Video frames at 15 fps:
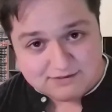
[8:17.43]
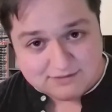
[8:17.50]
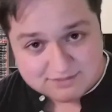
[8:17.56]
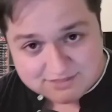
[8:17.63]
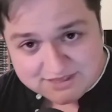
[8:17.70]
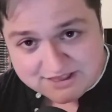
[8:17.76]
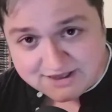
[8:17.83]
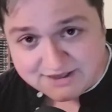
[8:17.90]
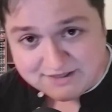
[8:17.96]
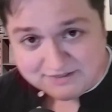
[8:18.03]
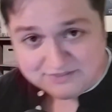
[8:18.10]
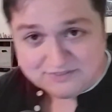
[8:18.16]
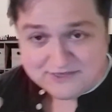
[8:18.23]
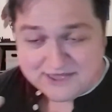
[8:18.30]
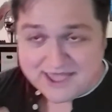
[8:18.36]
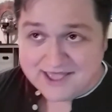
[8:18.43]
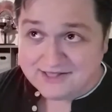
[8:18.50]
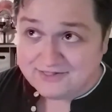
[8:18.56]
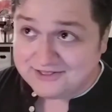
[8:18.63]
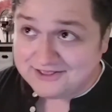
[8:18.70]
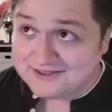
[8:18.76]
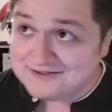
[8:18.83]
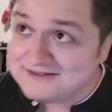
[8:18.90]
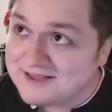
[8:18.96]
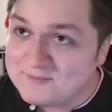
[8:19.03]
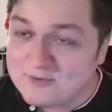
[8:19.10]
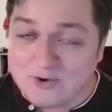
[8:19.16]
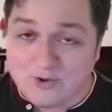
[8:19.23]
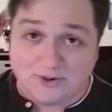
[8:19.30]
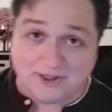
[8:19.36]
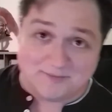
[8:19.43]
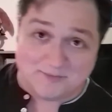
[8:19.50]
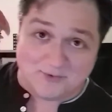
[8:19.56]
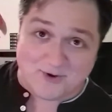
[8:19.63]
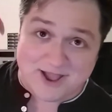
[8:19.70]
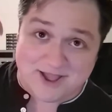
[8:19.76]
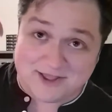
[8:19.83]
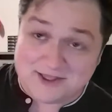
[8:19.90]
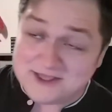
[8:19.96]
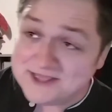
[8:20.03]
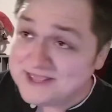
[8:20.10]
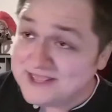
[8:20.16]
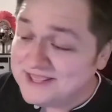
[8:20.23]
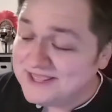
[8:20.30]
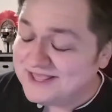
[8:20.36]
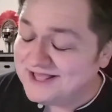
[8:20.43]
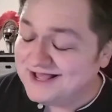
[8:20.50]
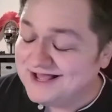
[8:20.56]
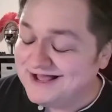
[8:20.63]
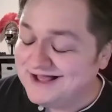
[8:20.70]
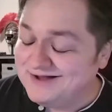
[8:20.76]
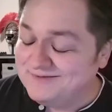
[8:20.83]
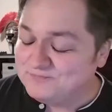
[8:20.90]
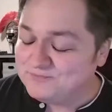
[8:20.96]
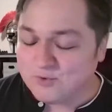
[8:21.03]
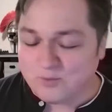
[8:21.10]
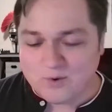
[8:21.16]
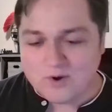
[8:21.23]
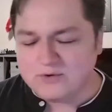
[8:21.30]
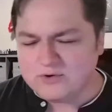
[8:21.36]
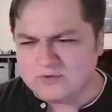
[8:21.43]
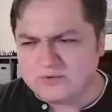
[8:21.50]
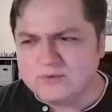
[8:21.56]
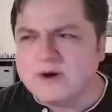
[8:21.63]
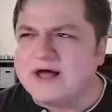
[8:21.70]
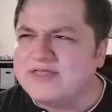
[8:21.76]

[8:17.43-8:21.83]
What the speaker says: the alien, I'm calling him Greg, Grogu.